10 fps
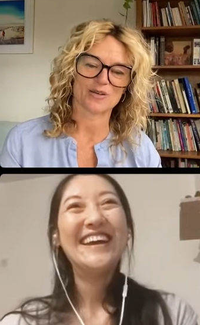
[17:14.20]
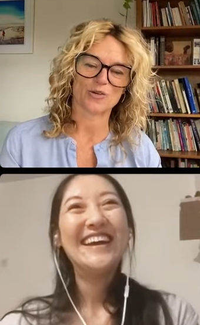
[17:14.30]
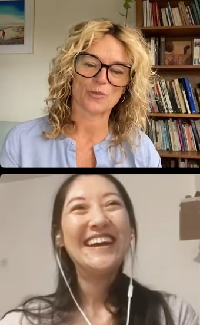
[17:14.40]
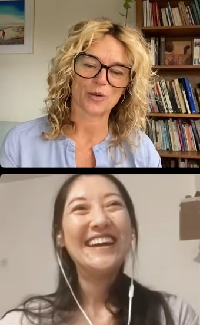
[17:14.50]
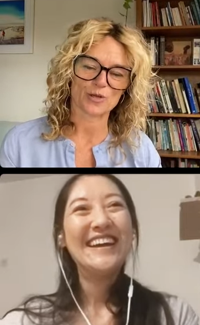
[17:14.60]
Speaker 1: a,
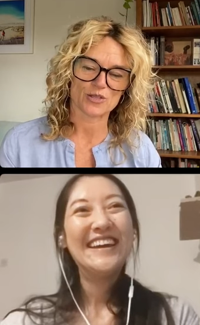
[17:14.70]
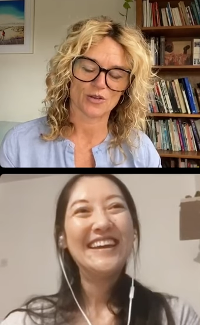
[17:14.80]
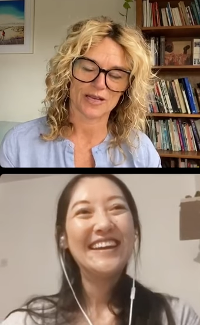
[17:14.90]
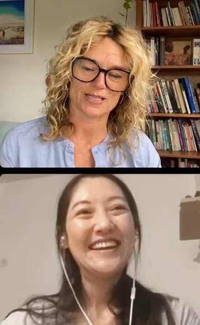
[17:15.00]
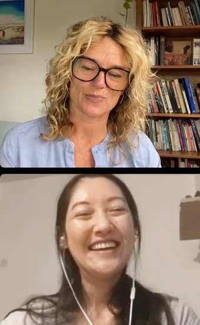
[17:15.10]
your
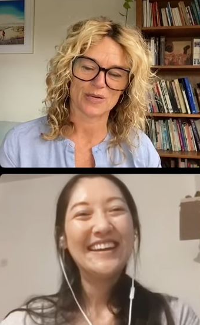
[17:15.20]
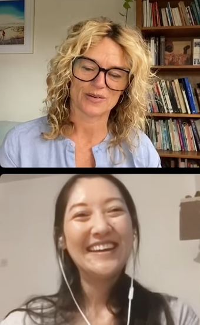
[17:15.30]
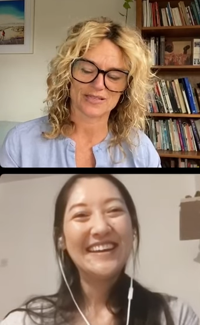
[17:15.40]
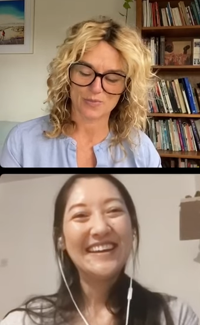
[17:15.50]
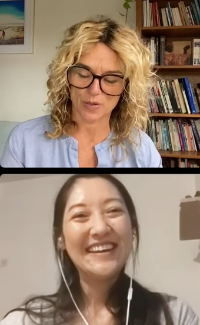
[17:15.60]
personal
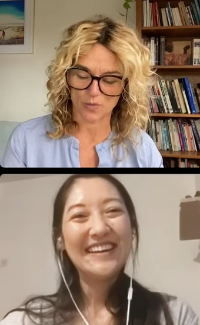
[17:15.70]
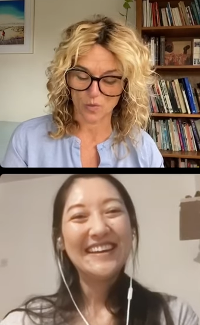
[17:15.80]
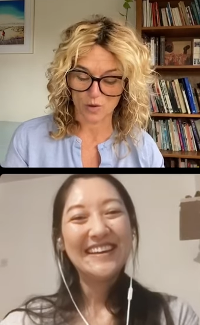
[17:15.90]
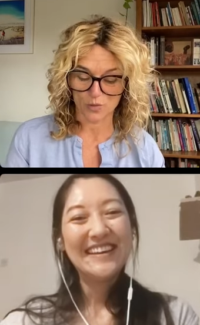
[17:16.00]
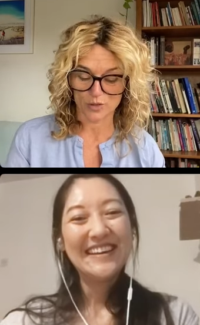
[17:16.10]
experience. But
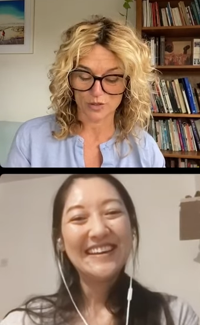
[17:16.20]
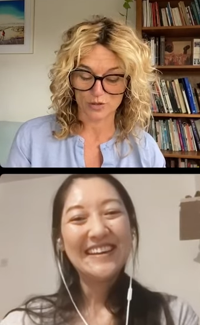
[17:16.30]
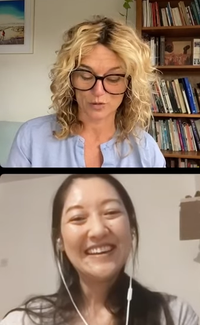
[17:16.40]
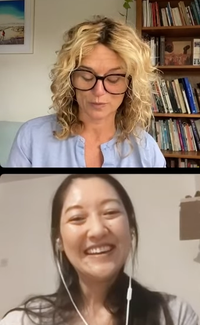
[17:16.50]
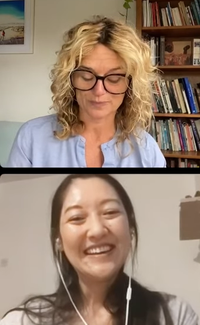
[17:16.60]
what would
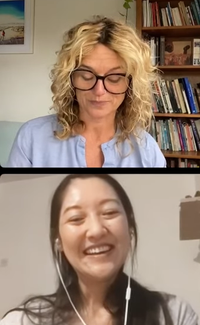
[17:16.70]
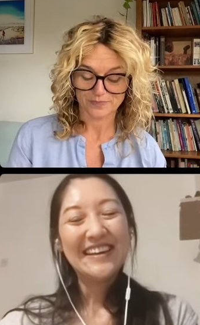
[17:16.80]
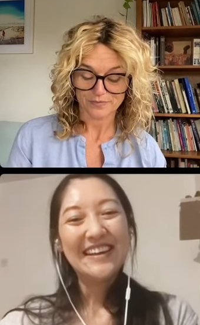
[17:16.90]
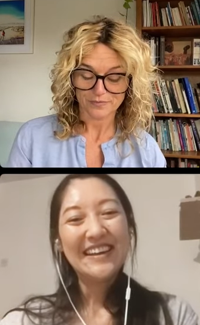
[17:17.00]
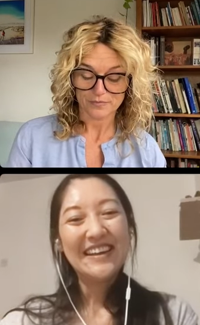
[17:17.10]
you,
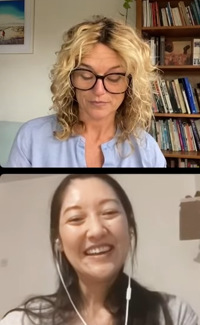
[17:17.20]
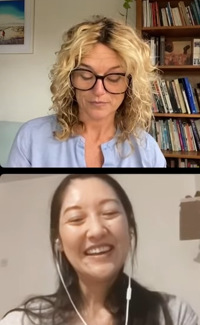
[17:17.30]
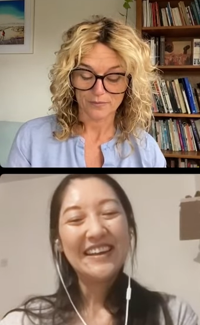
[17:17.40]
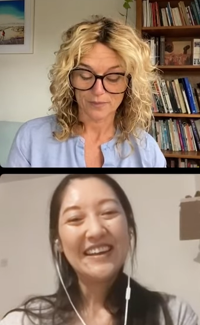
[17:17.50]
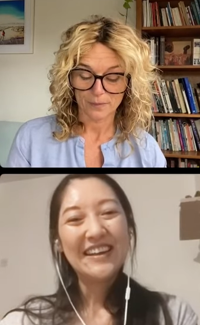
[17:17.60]

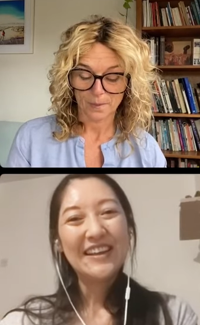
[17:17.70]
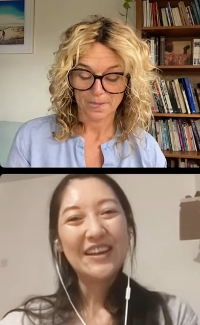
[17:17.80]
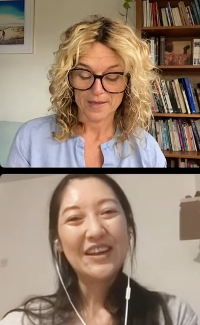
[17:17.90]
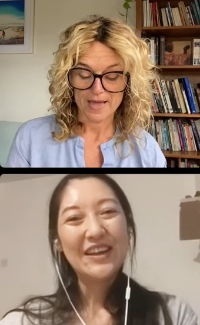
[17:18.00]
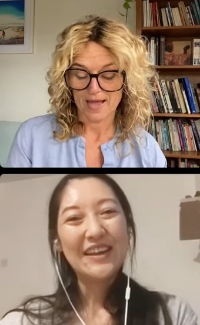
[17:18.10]
yeah,
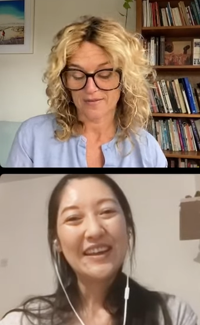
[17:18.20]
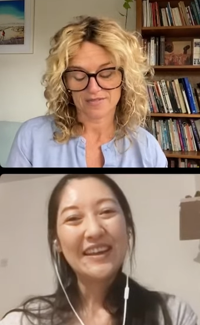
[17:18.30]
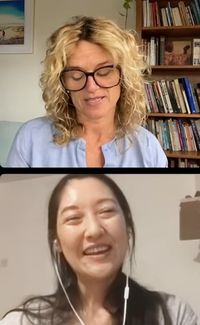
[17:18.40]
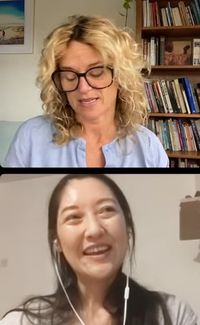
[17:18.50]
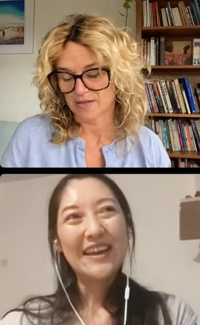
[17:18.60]

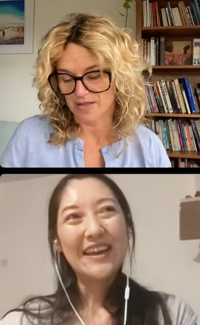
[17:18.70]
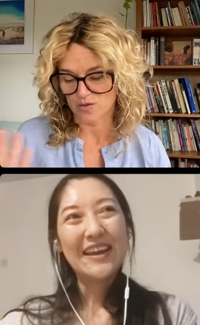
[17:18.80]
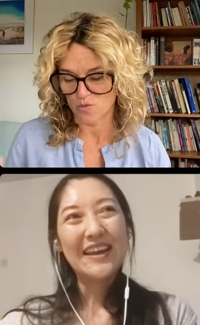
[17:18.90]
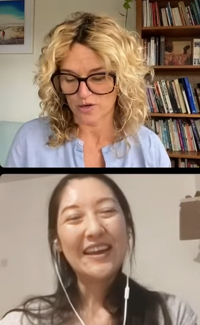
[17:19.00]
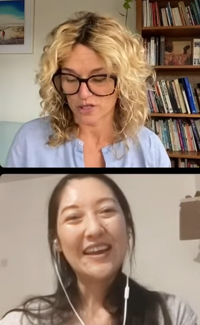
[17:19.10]
if there's
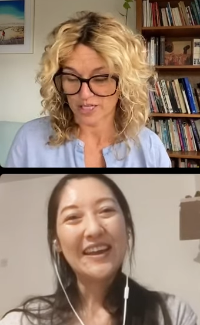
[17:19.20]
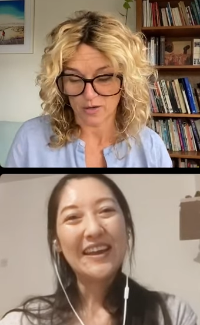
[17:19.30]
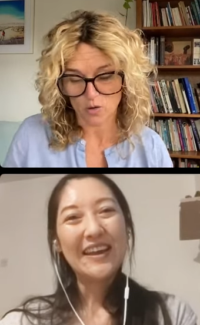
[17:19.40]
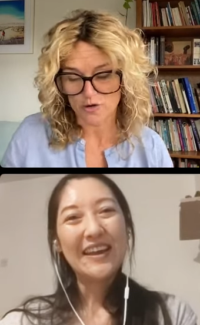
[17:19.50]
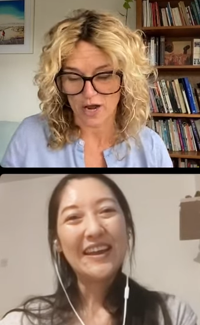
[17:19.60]
anything you want to
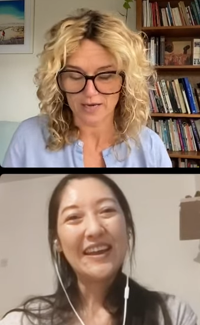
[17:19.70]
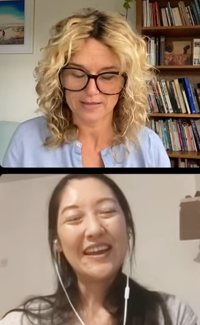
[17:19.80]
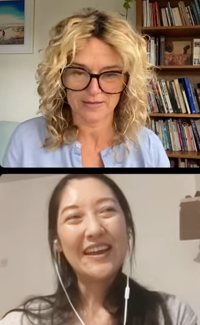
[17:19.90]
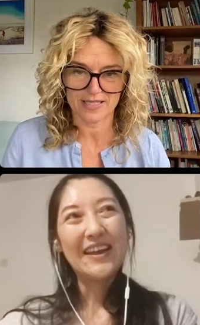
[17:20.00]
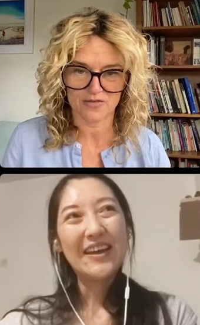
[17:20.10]
share or not?
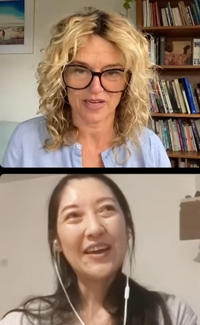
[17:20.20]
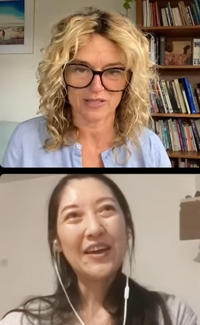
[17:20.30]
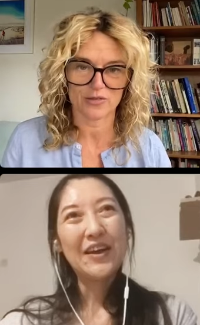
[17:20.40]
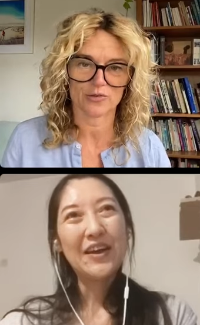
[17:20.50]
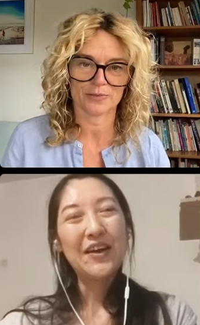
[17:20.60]

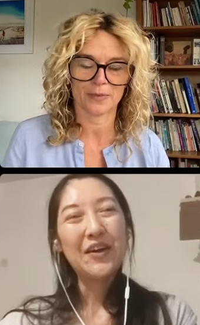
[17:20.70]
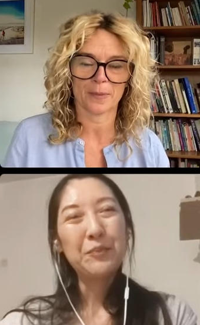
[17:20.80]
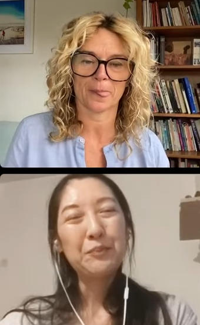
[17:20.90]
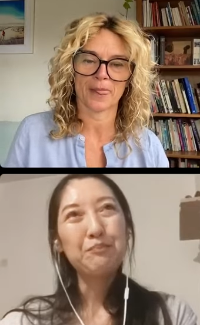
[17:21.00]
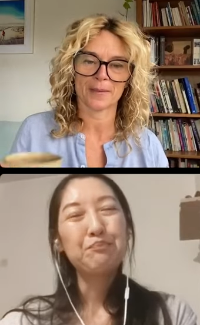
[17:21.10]
Speaker 2: Um,
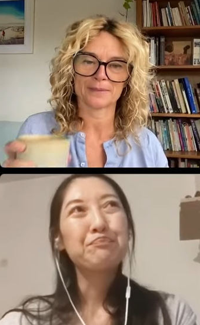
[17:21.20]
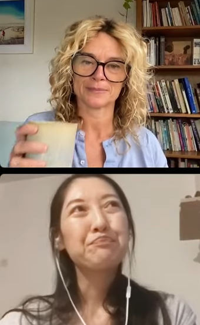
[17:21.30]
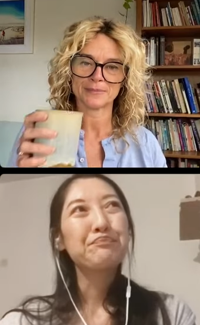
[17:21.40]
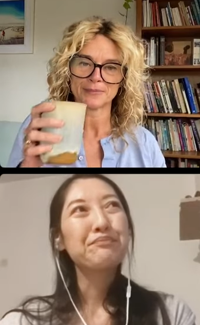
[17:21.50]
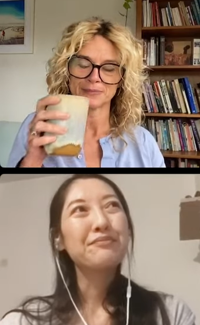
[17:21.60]

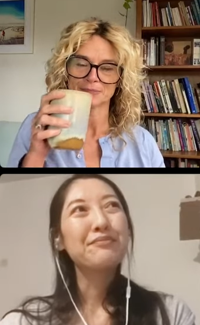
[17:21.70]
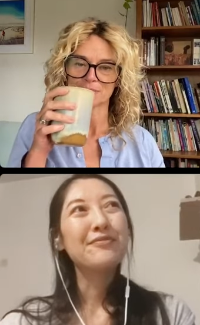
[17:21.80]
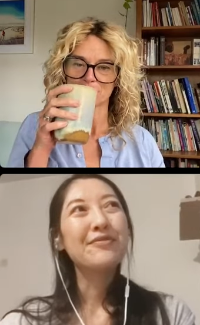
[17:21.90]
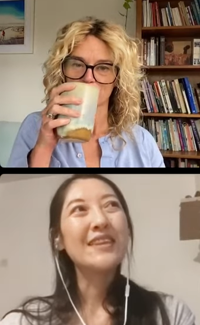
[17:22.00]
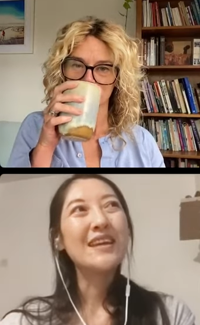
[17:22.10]

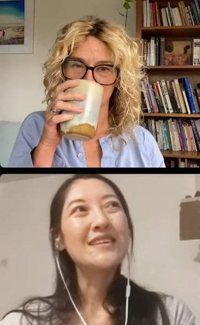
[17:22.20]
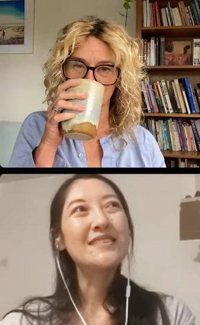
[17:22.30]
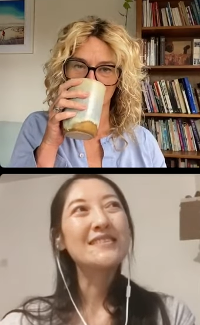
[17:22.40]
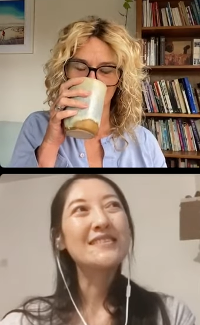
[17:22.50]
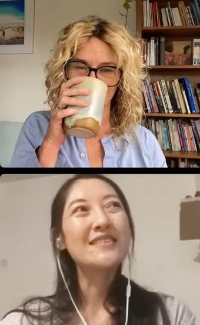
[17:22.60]
there's
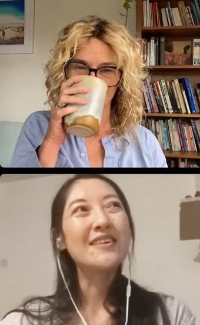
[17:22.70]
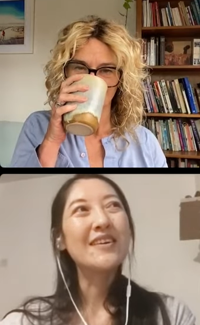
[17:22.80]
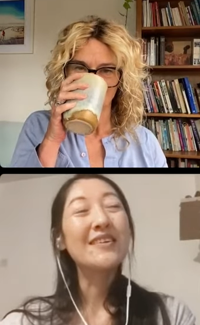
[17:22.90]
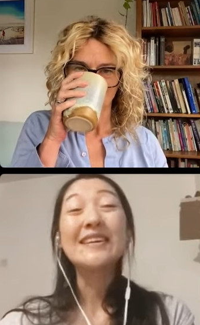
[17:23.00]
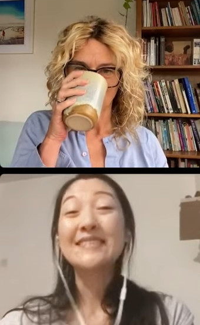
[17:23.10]

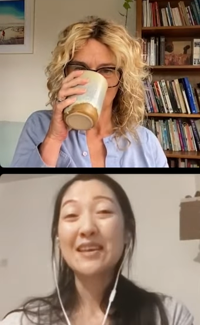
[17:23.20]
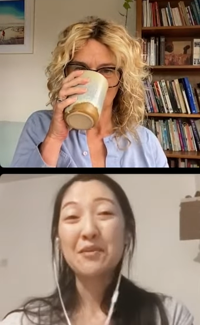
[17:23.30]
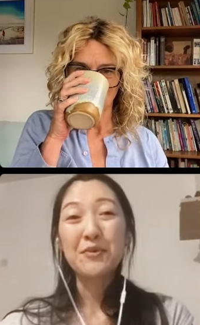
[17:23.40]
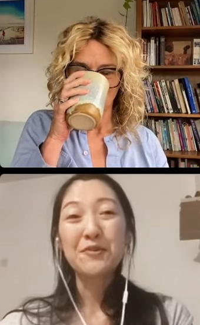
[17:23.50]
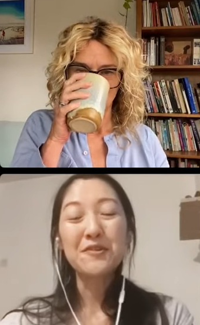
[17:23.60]
an
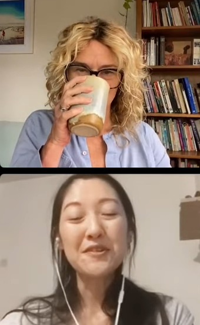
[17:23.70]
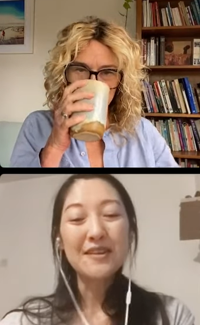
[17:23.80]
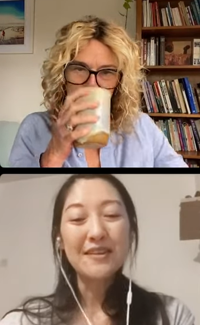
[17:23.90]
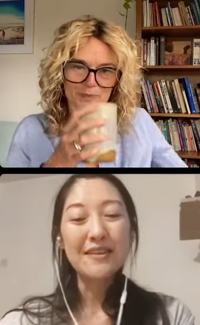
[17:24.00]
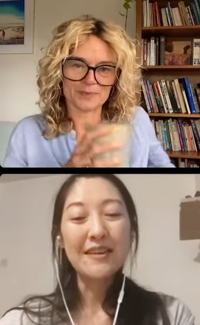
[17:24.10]

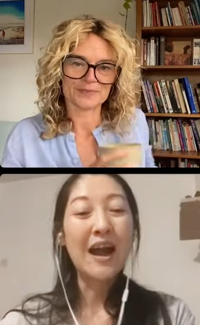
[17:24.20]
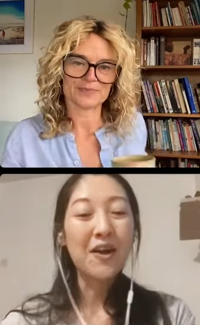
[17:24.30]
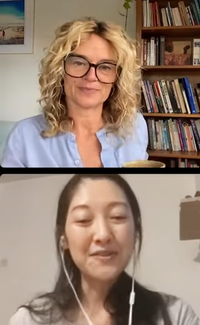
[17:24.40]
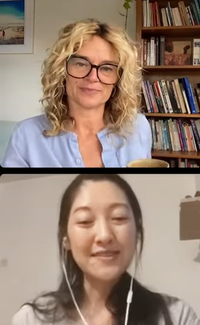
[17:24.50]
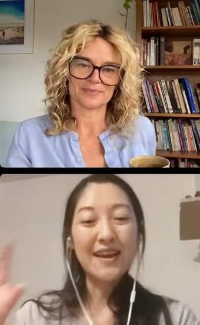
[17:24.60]
example
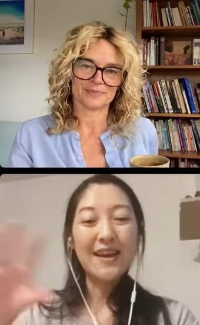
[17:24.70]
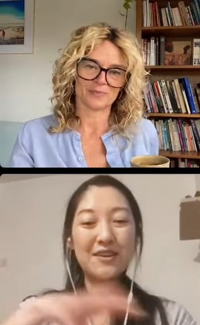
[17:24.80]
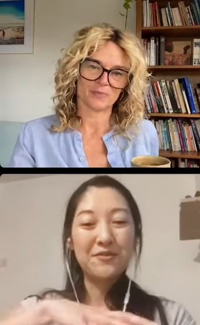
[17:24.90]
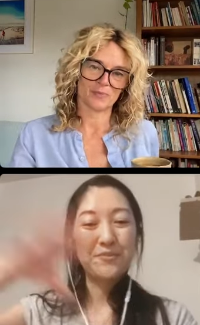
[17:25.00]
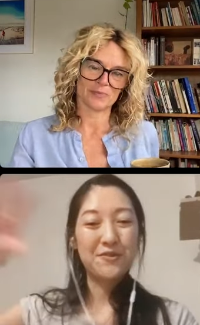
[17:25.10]
Mm-hmm.
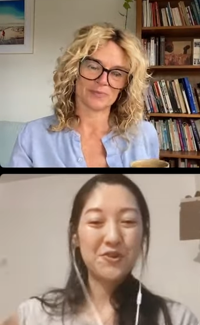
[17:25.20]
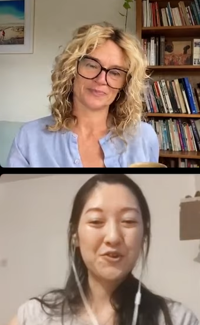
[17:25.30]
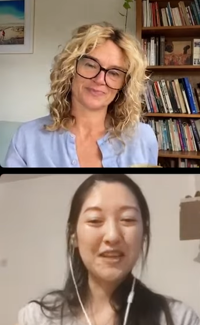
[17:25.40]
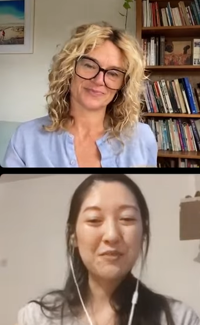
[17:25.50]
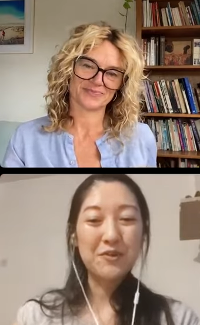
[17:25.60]
outside mm-hmm. of the
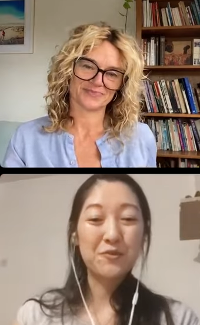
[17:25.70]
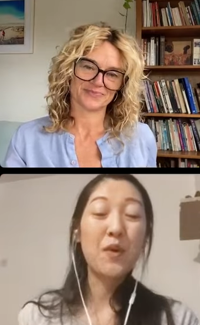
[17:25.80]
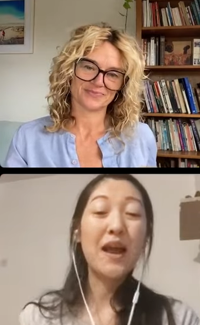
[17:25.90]
journey but